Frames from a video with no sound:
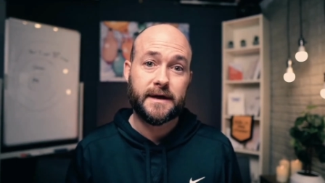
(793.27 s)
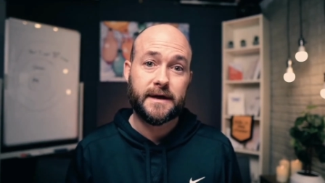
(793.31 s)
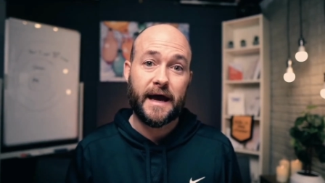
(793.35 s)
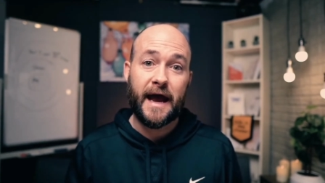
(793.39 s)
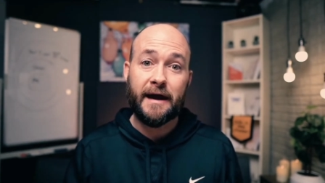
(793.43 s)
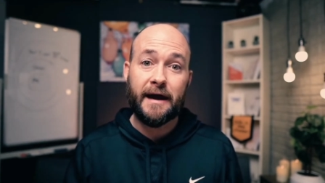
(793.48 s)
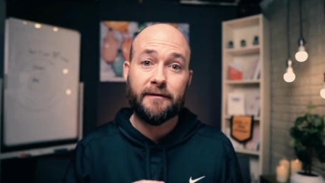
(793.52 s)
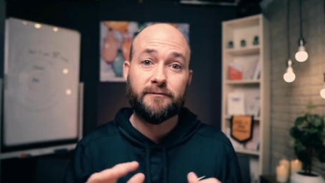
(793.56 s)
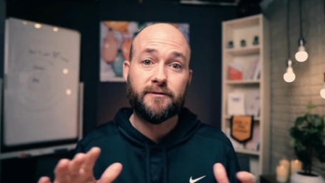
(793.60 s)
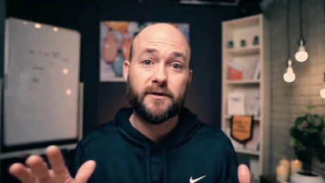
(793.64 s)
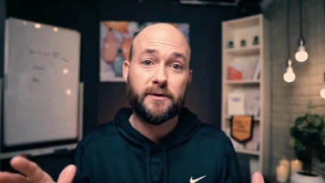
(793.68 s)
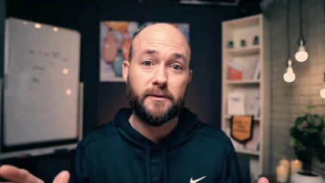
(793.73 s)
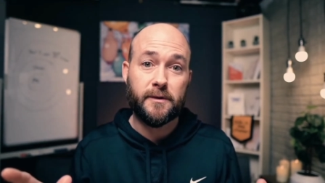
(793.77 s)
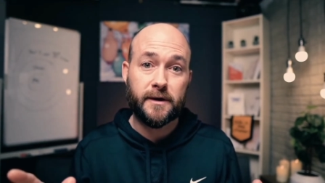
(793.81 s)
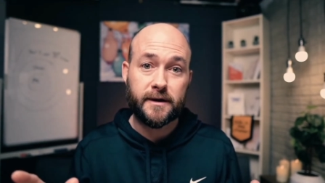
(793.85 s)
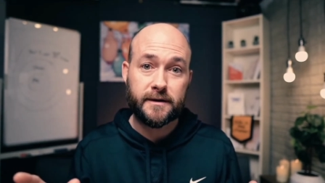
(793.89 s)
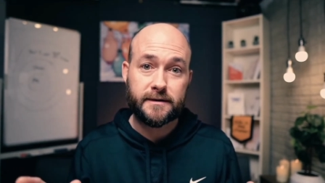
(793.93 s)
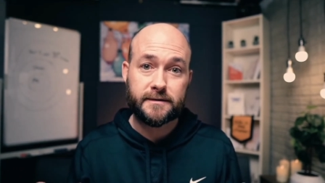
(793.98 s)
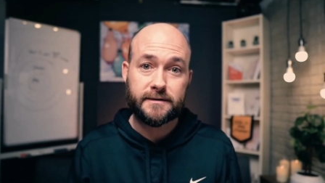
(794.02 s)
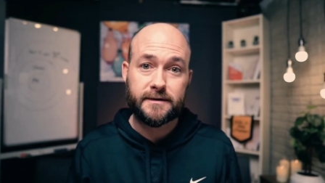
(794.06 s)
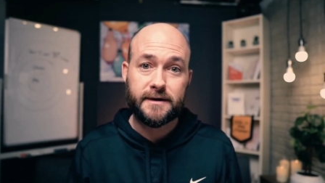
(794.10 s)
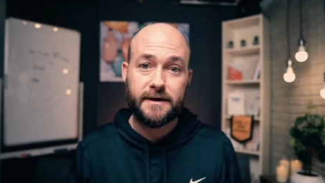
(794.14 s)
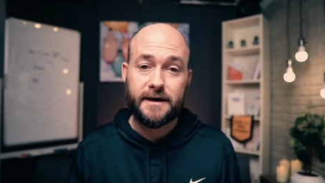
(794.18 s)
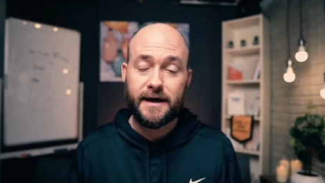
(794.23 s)
Everyone.
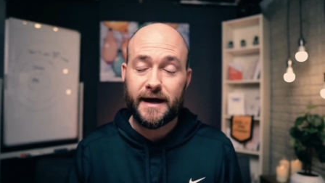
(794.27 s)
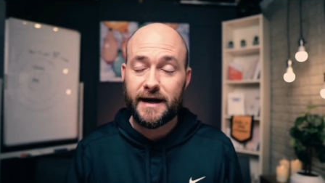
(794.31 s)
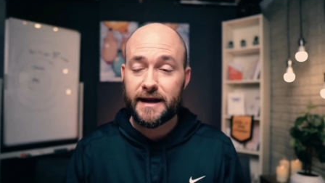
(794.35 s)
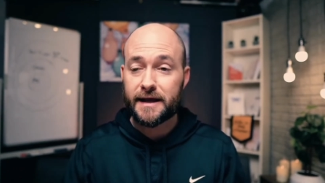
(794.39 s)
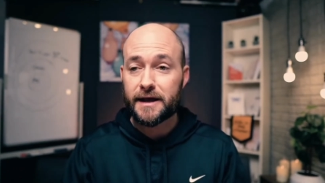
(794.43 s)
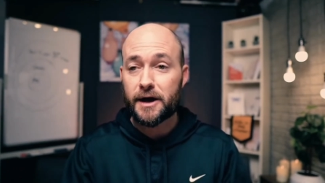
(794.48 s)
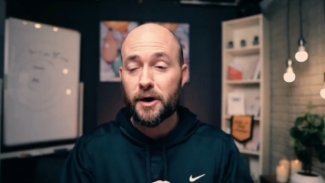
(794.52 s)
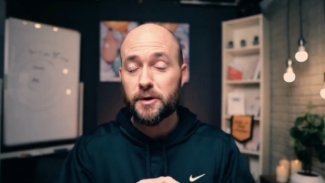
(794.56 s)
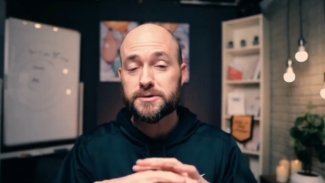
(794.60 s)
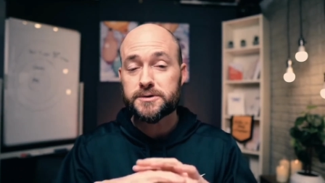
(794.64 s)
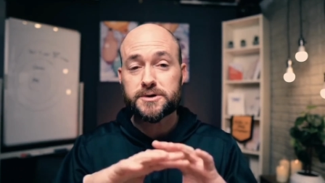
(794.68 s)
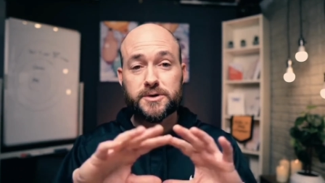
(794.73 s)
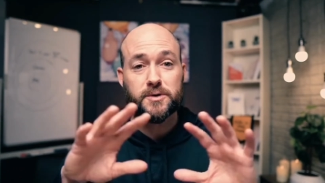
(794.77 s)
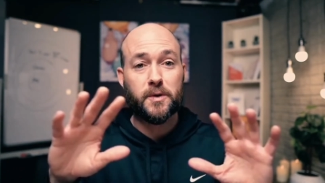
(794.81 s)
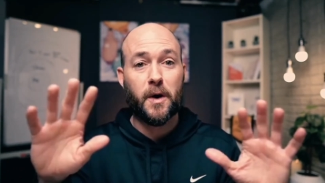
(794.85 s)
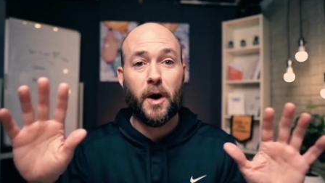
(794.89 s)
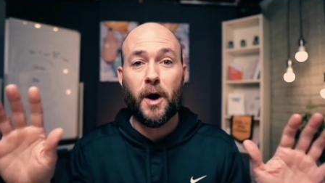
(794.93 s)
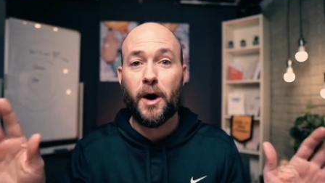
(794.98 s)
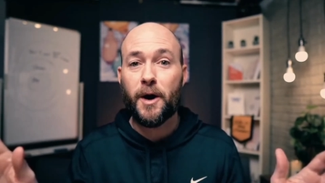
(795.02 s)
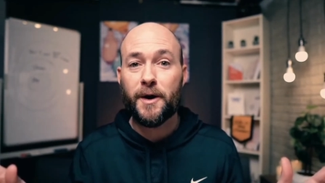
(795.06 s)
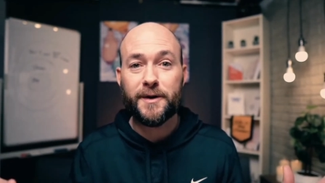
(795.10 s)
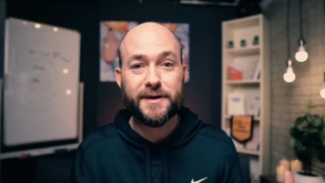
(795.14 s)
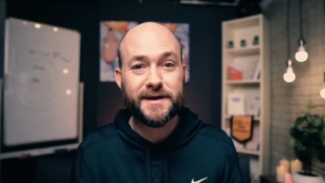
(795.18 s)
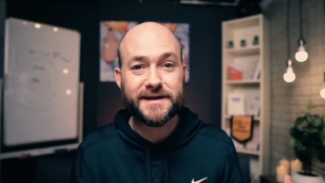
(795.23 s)
And he goes through
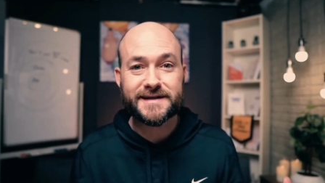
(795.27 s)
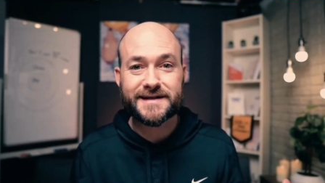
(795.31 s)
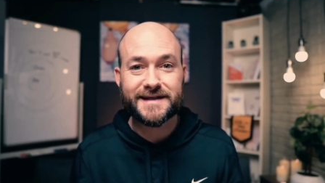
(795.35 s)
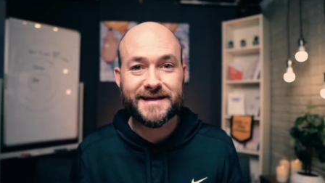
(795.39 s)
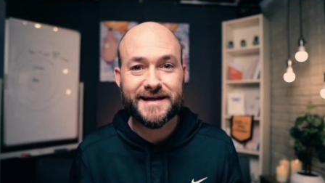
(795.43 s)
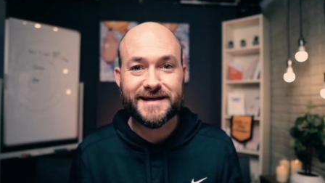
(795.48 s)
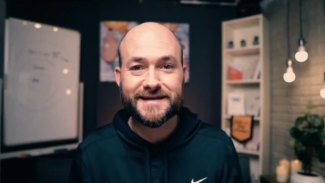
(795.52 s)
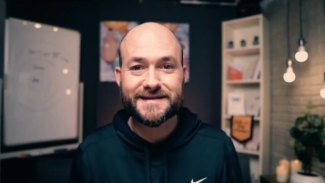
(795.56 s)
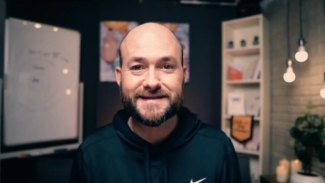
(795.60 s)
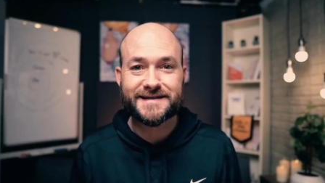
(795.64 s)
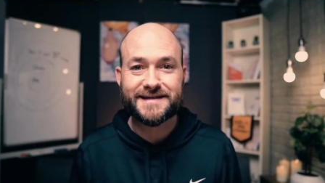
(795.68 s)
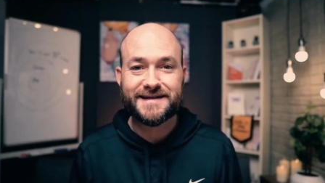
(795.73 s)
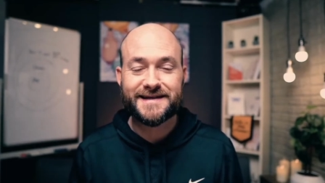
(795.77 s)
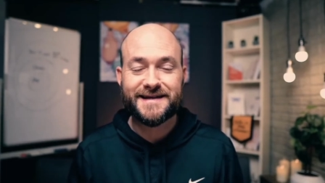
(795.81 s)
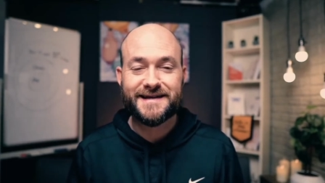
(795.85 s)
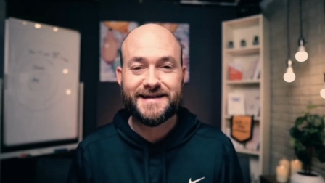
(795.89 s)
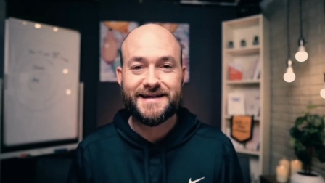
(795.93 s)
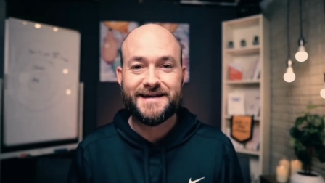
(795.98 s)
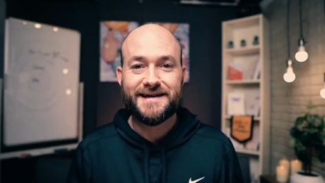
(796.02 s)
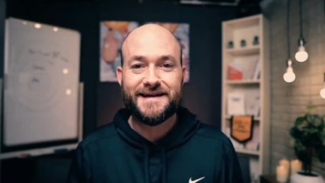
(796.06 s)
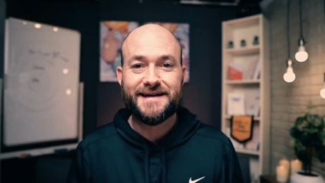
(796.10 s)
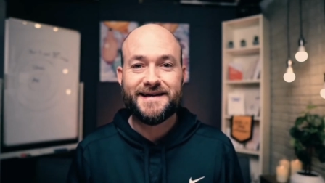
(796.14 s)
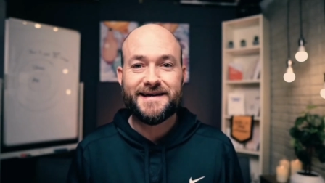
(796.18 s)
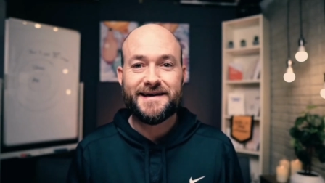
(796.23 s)
all this list
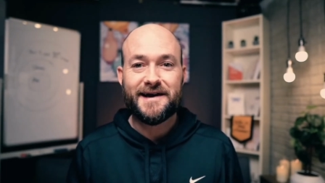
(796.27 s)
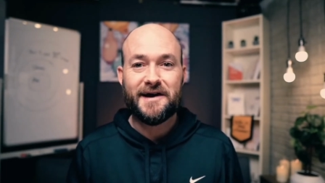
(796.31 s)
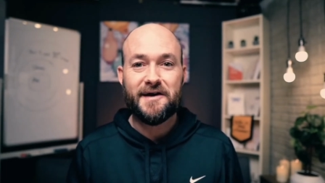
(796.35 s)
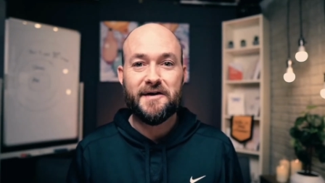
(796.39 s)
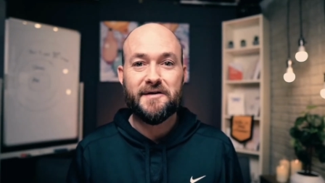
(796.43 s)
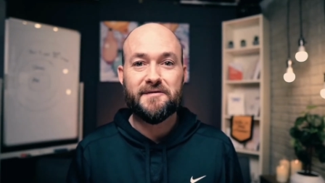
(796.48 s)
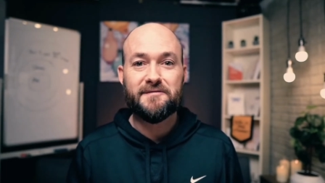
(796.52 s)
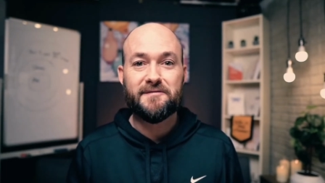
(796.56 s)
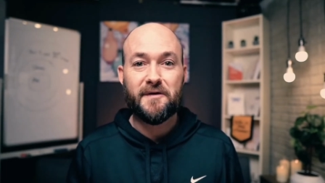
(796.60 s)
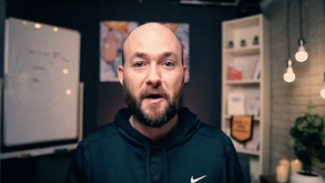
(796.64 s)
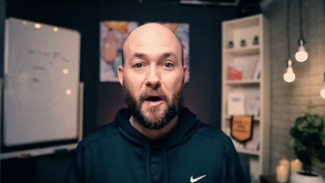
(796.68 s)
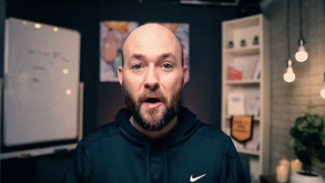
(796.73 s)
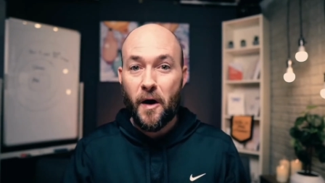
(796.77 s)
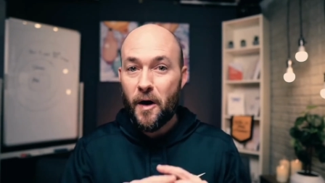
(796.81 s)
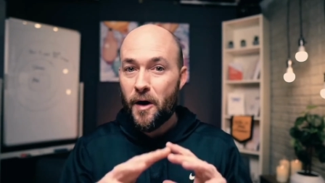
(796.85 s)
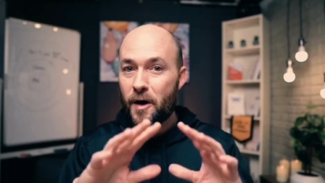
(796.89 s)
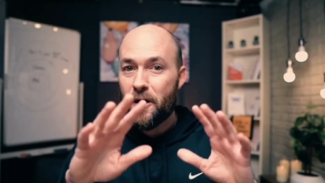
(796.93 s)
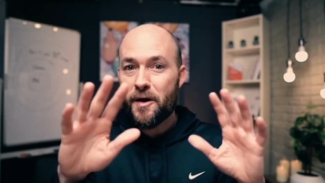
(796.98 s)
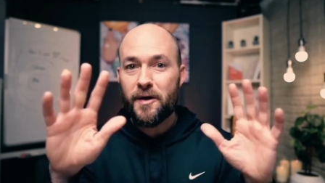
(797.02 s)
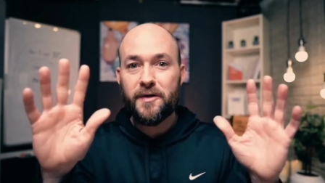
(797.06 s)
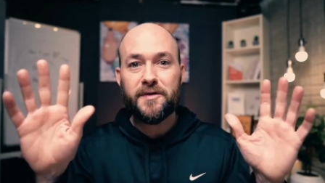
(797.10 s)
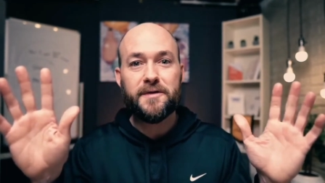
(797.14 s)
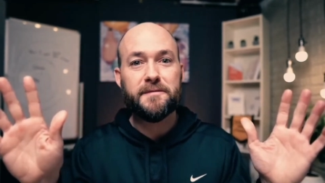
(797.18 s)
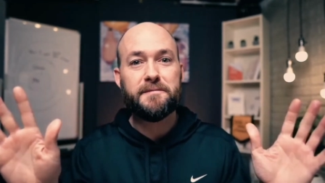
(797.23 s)
of
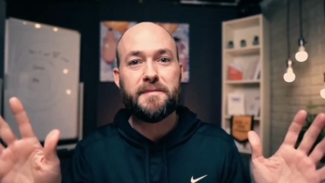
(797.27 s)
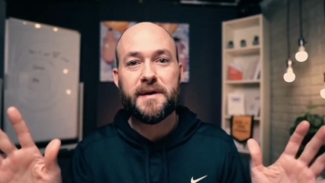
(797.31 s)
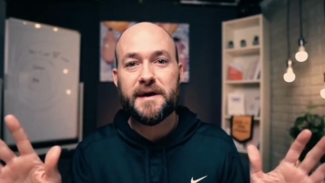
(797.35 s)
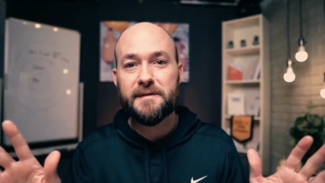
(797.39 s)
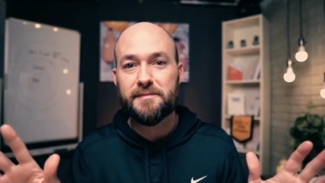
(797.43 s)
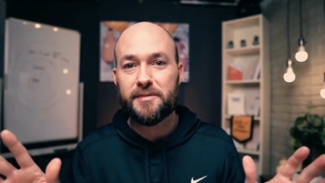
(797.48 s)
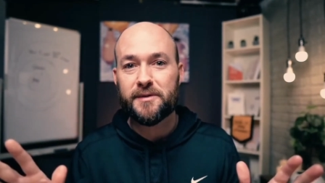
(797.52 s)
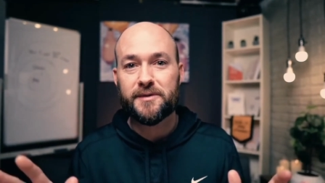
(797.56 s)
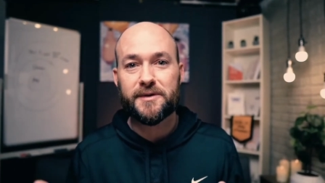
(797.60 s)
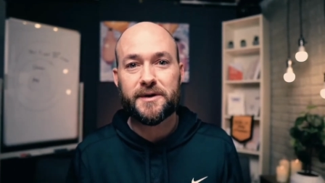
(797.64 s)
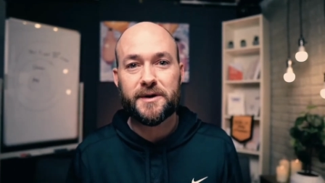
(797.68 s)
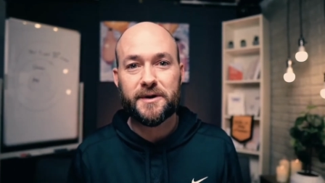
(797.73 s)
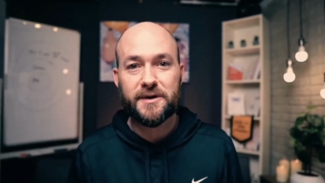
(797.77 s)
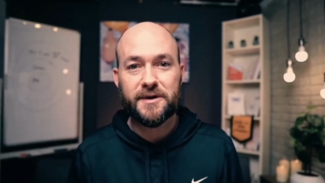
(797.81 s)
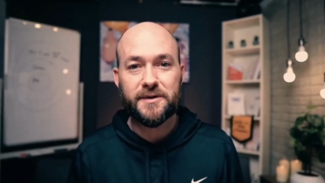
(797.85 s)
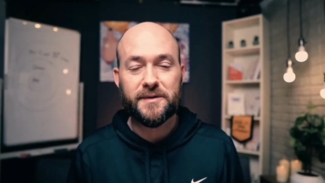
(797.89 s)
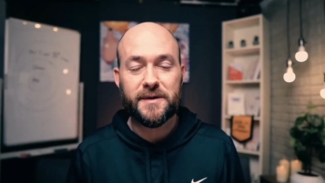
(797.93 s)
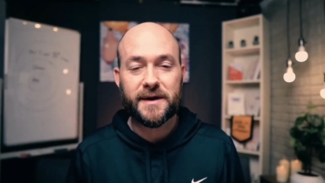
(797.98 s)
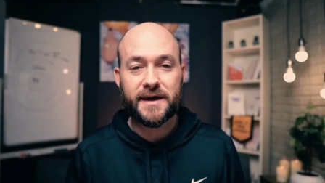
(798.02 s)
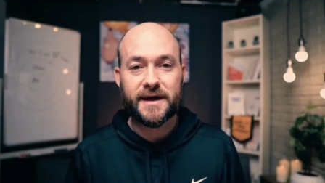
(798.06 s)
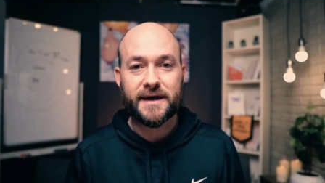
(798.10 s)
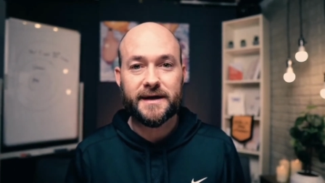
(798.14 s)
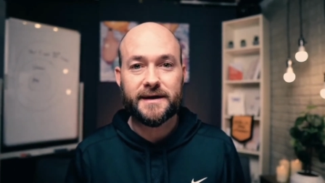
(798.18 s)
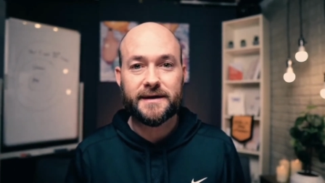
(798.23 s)
all the people that are
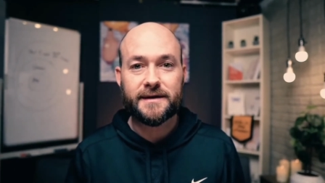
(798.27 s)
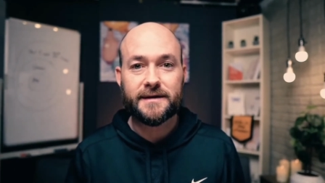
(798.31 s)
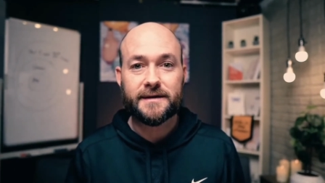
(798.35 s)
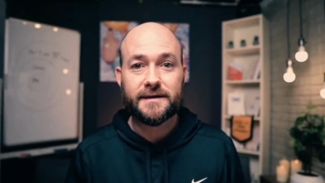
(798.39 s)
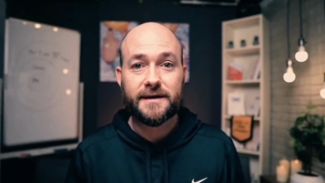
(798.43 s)
doing it.